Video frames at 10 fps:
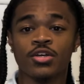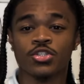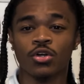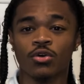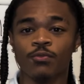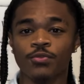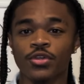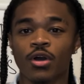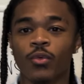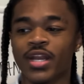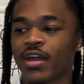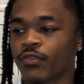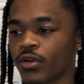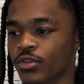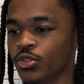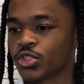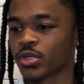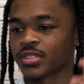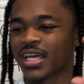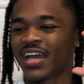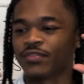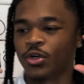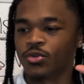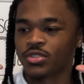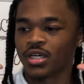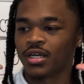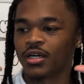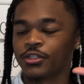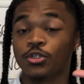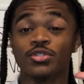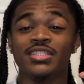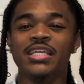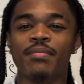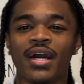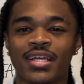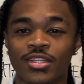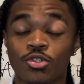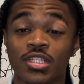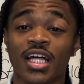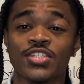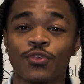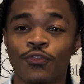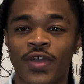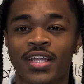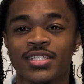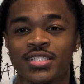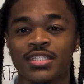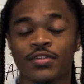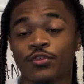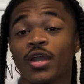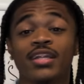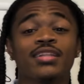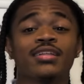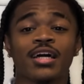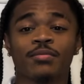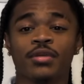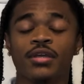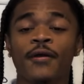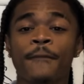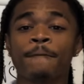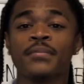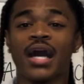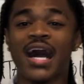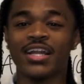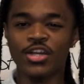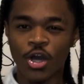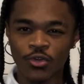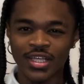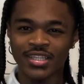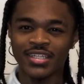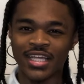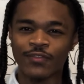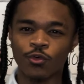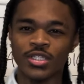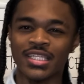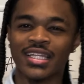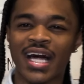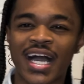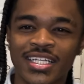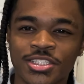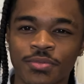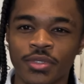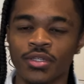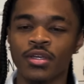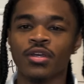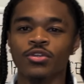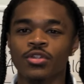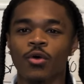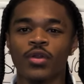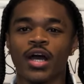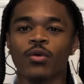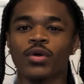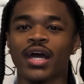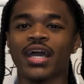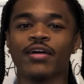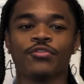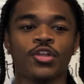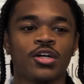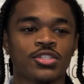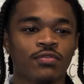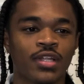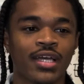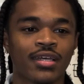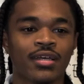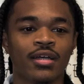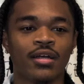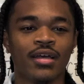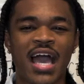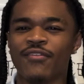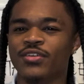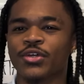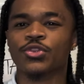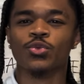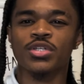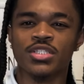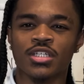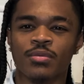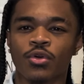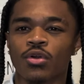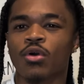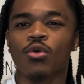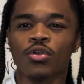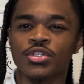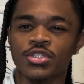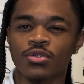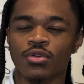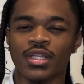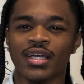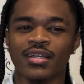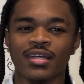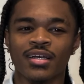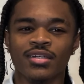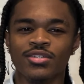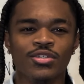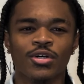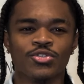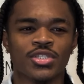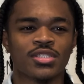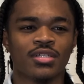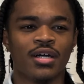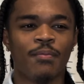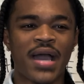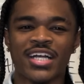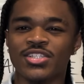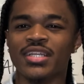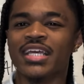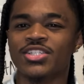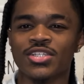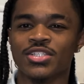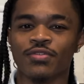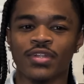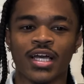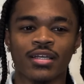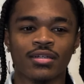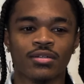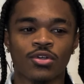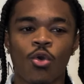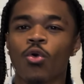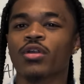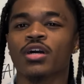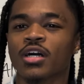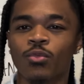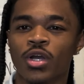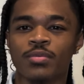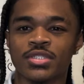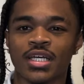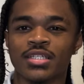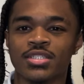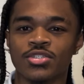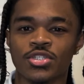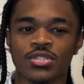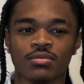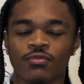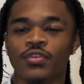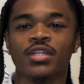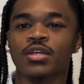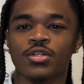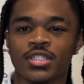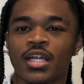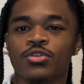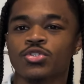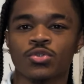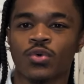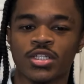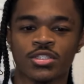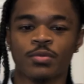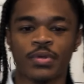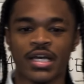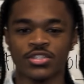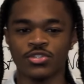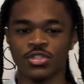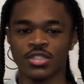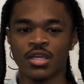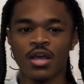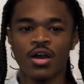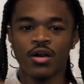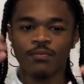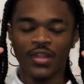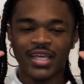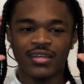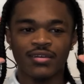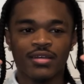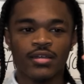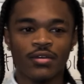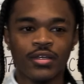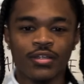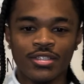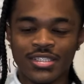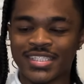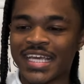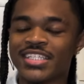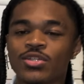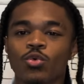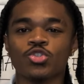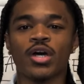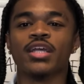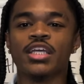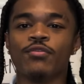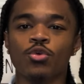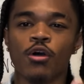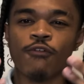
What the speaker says: So, you know, whenever you start to have those demonic, those lustful fantasies, if you're anything like me, I know that the devil is lying to me. You know, when I have thoughts of like having a threesome or an orgy, or like, you know, just imaginations of like Pornhub websites and just videos that I used to watch in the past, and just like Satan will try to give you a